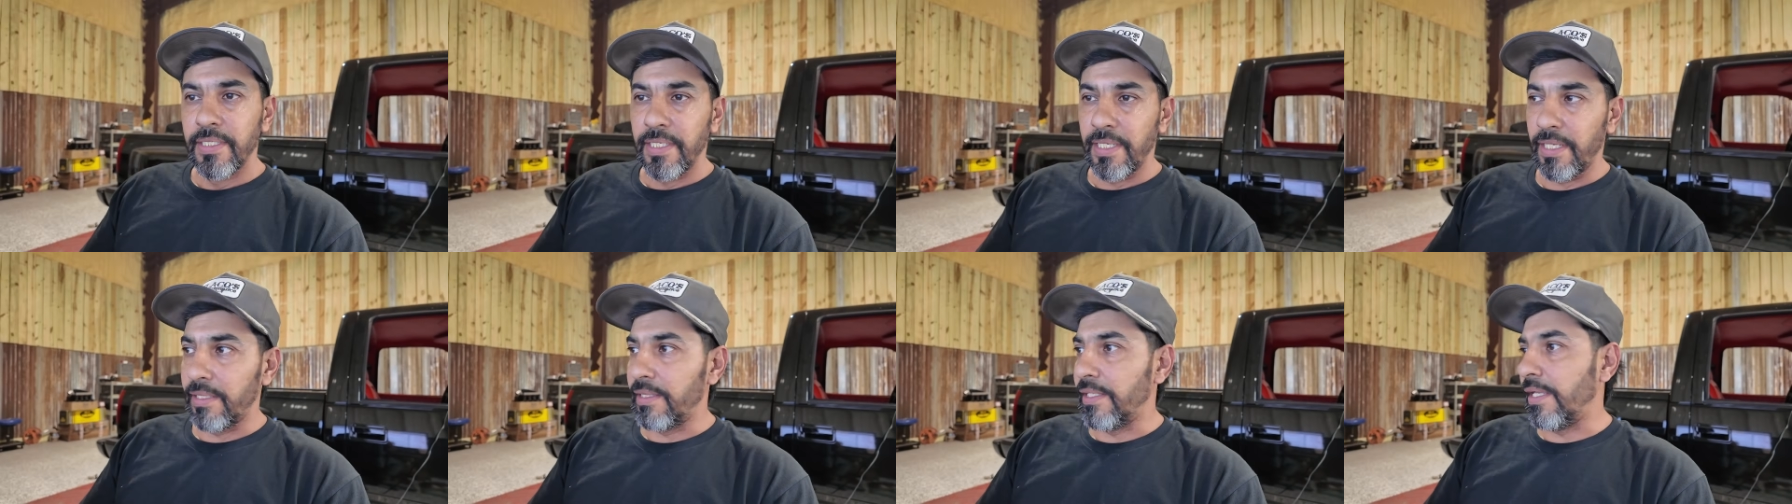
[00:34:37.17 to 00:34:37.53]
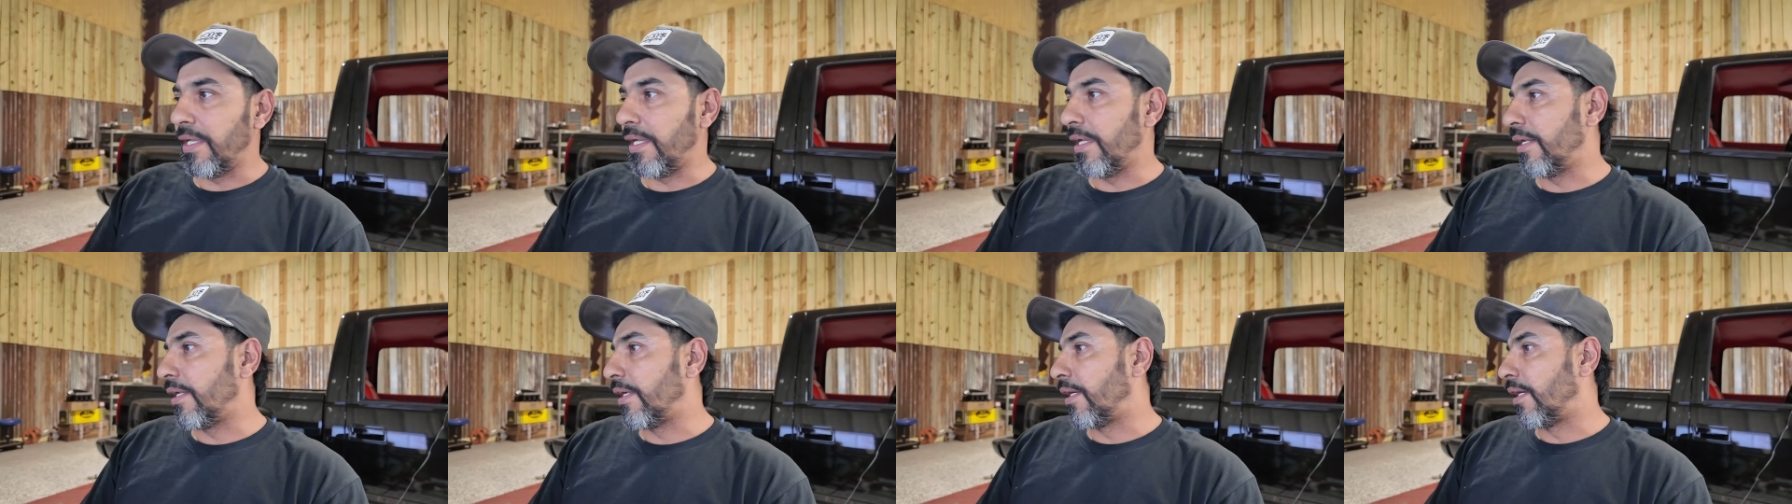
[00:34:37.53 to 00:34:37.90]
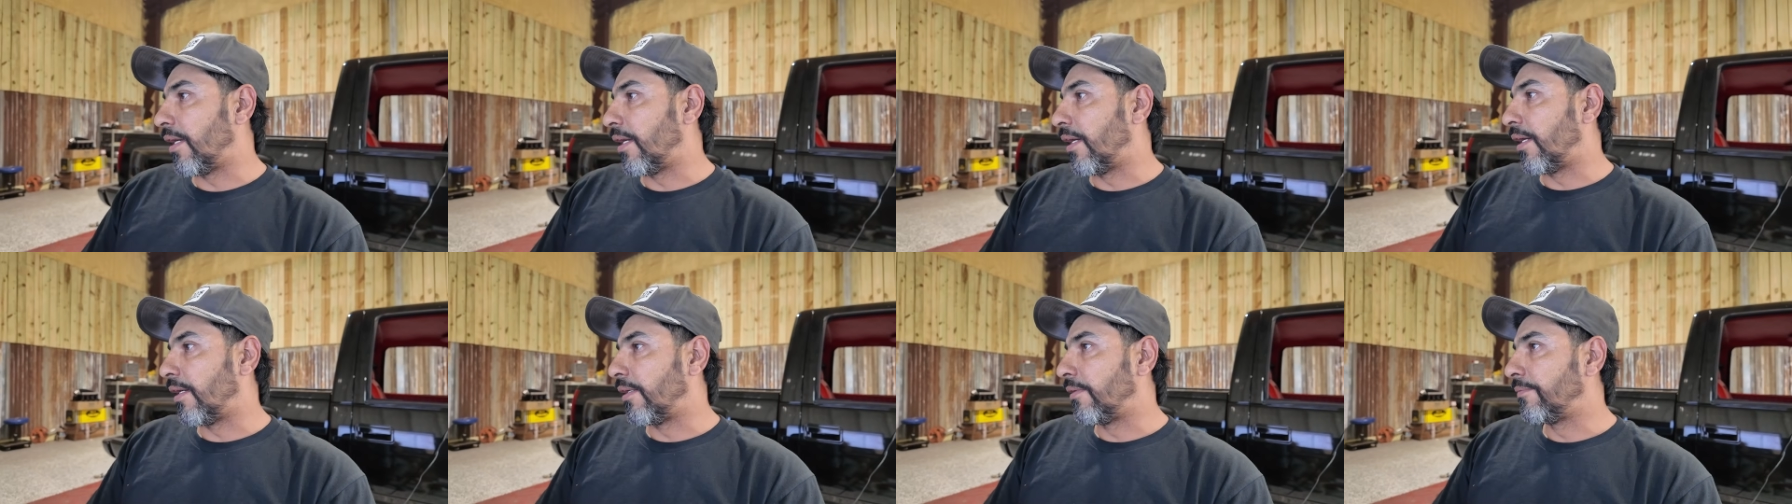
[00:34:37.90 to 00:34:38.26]
and
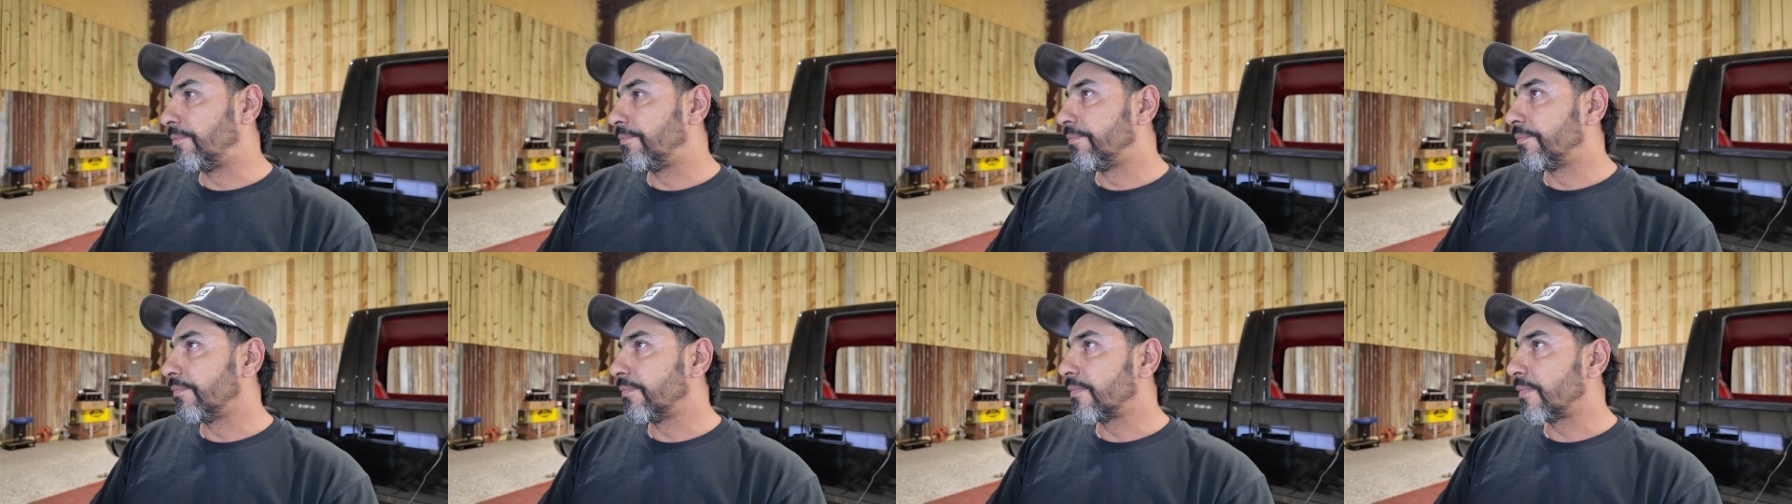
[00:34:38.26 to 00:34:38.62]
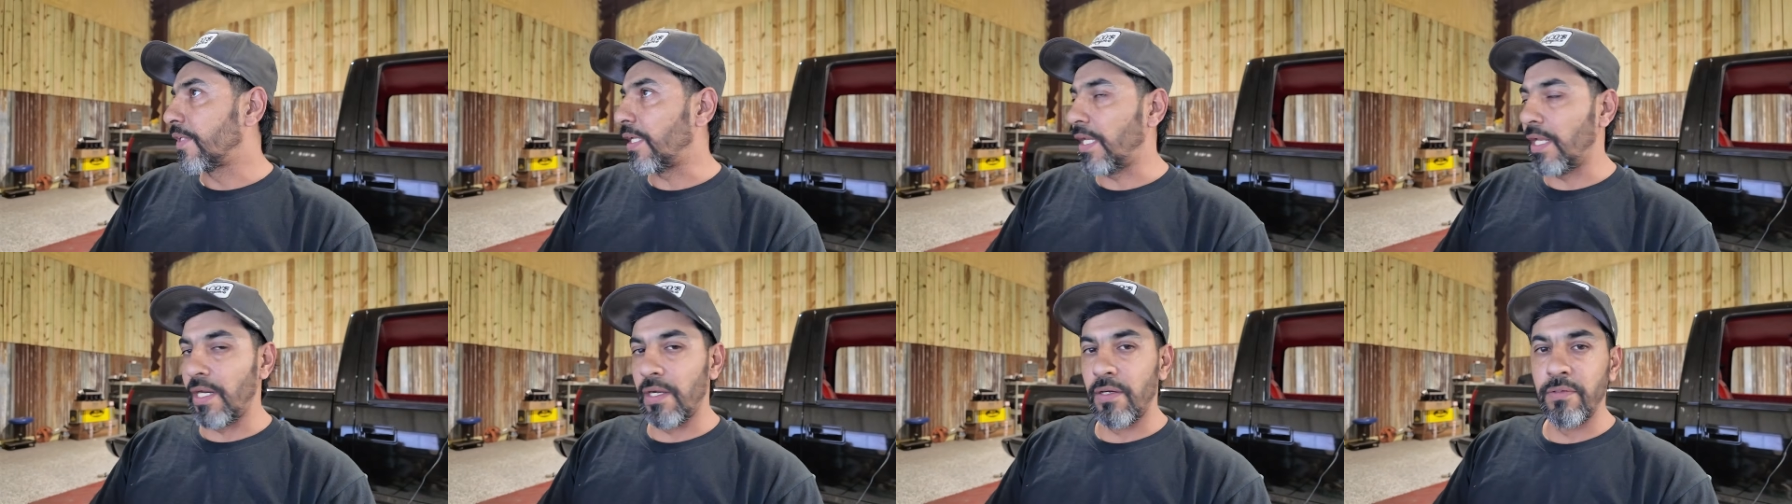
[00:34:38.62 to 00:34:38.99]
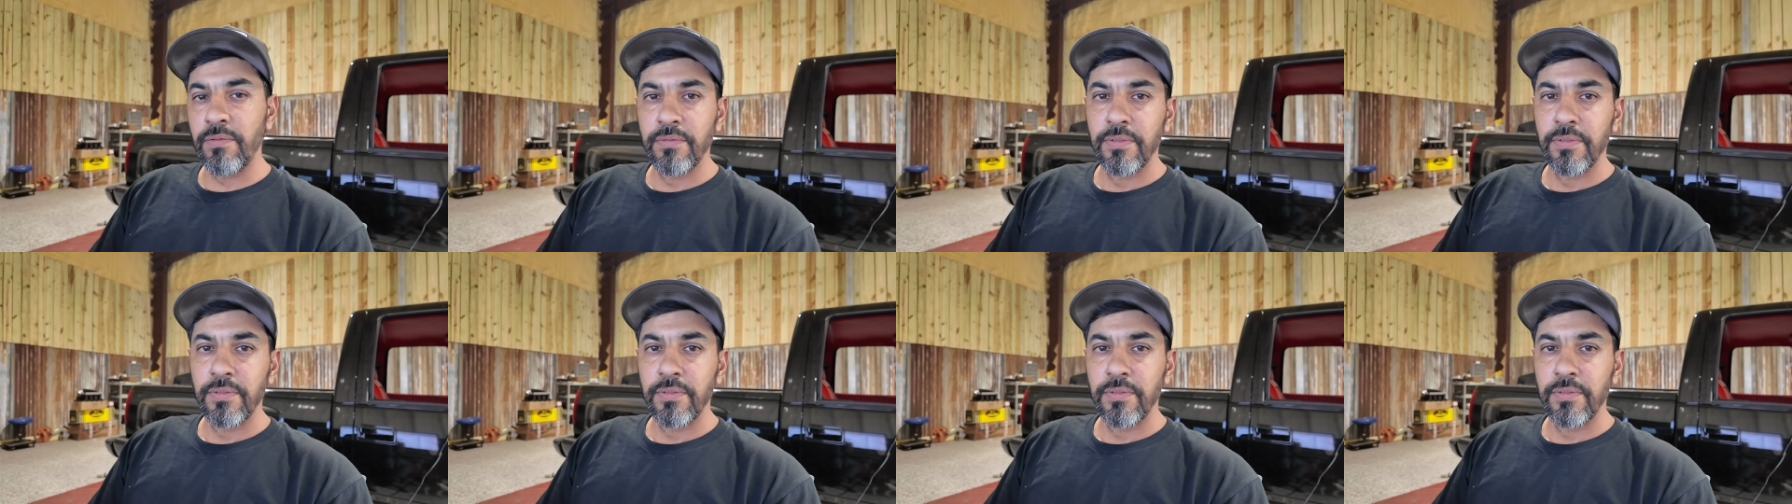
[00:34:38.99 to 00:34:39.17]
then you know,